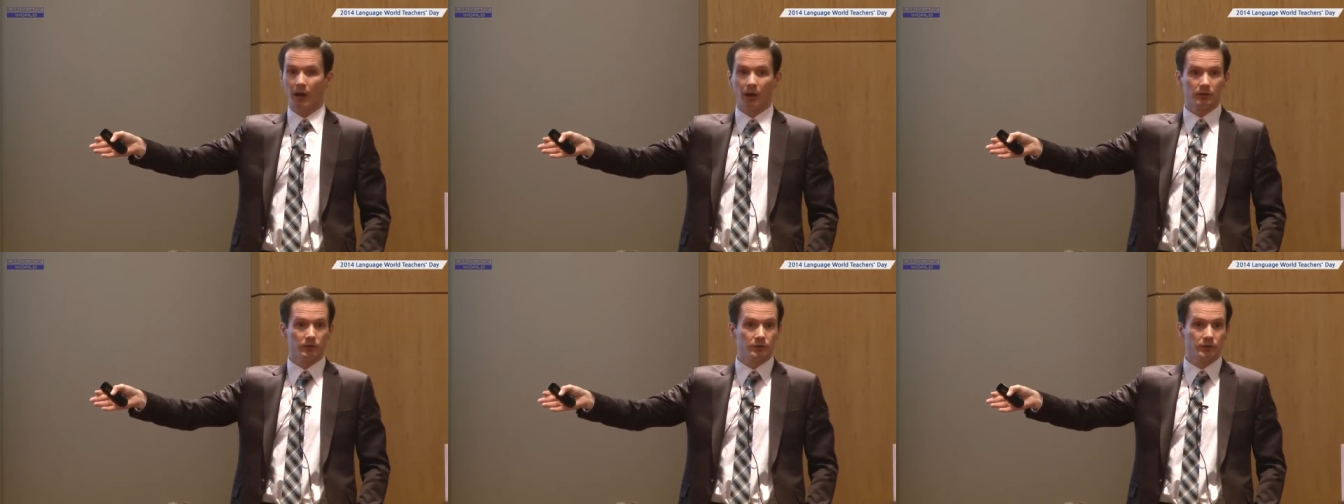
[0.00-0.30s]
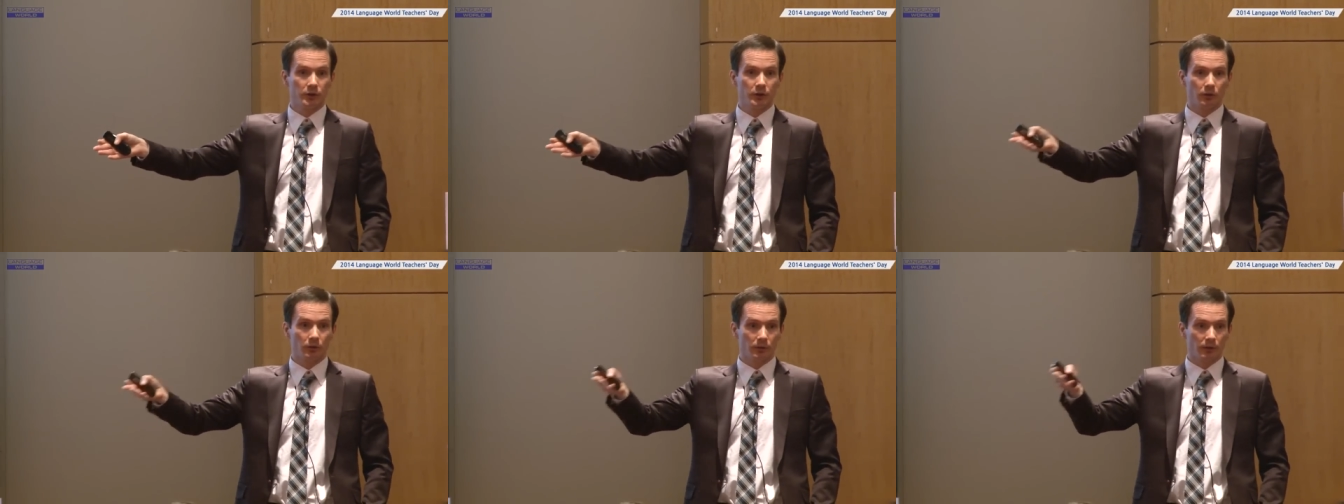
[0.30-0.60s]

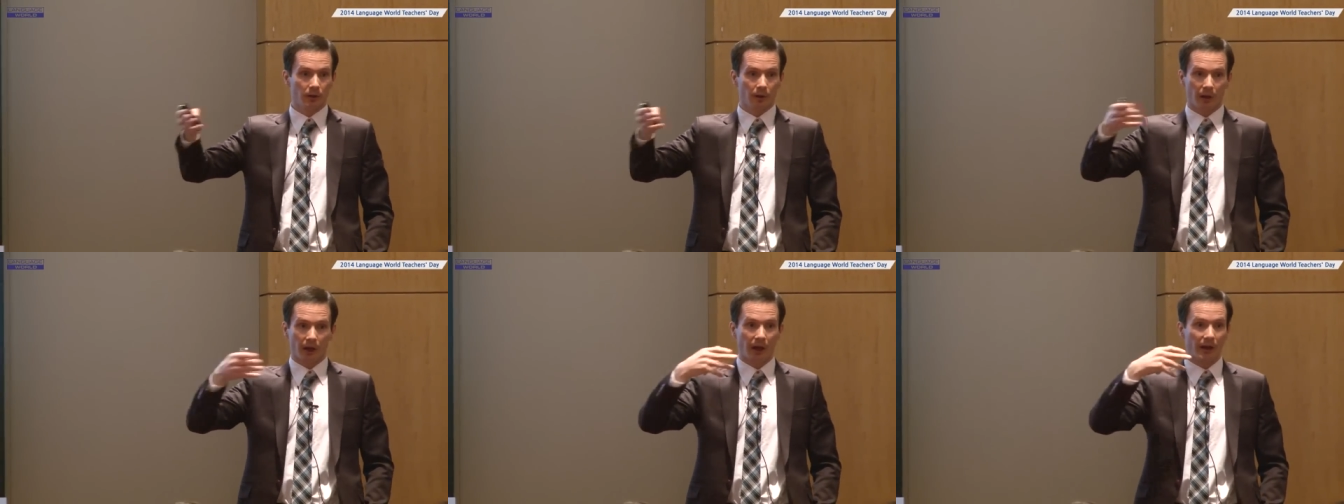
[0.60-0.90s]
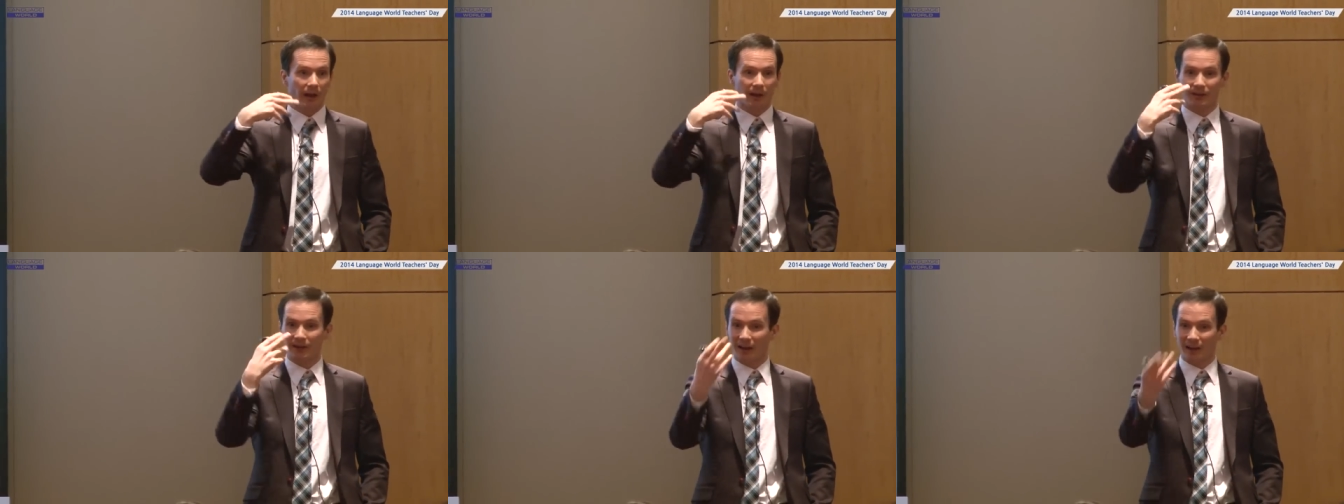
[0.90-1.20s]

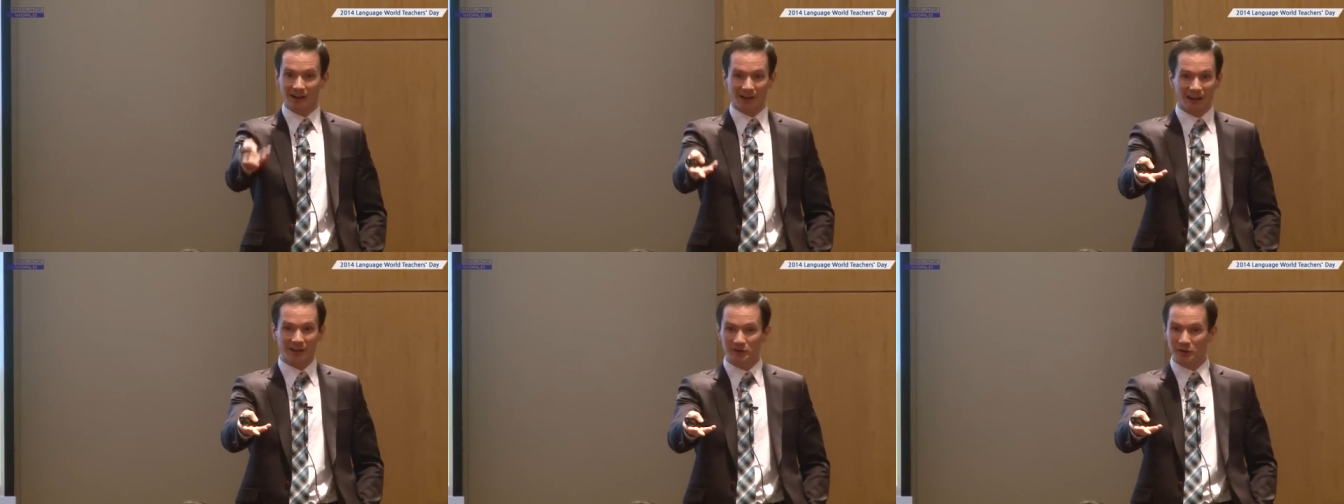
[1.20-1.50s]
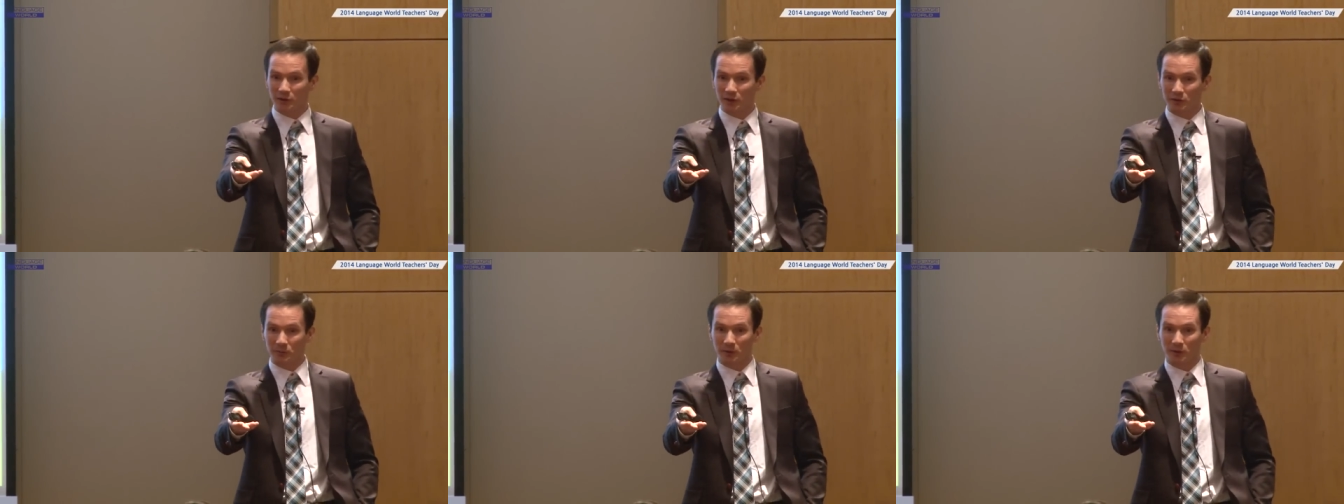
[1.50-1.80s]
I
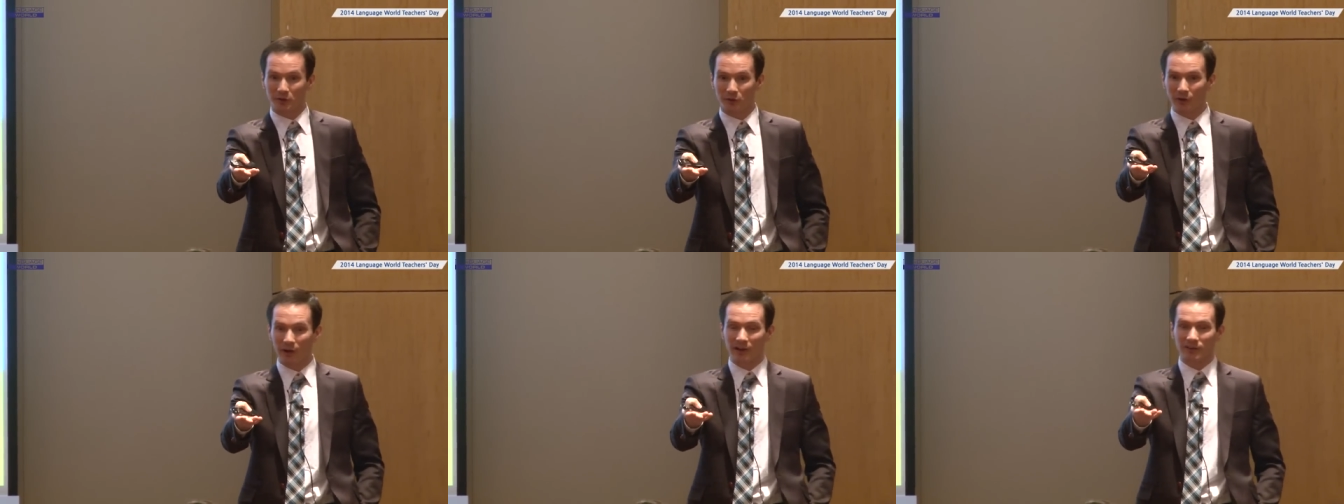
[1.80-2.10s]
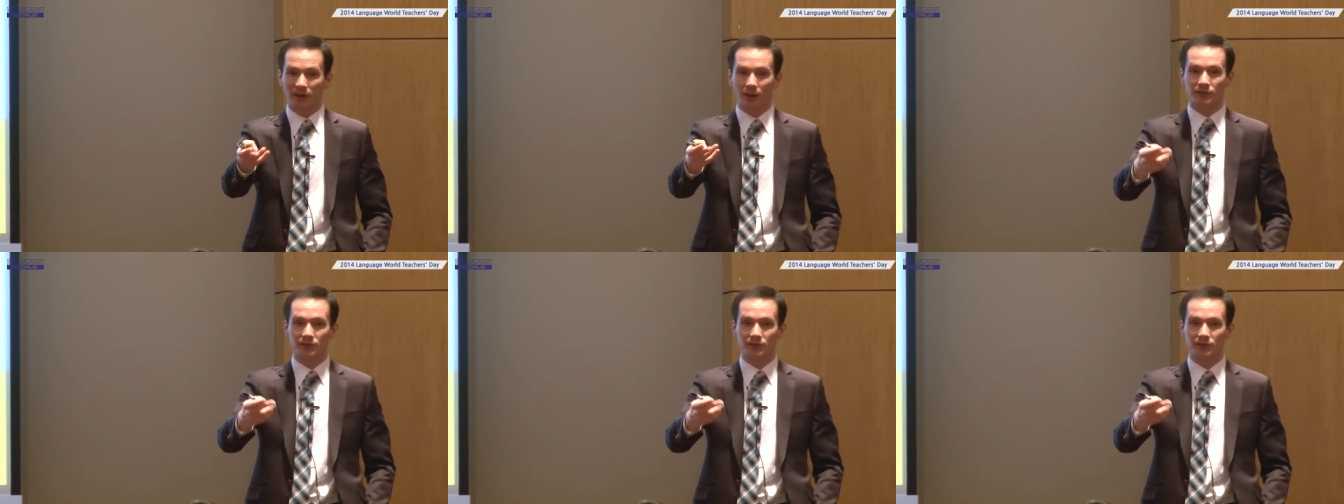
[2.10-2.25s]
do this with Koreans.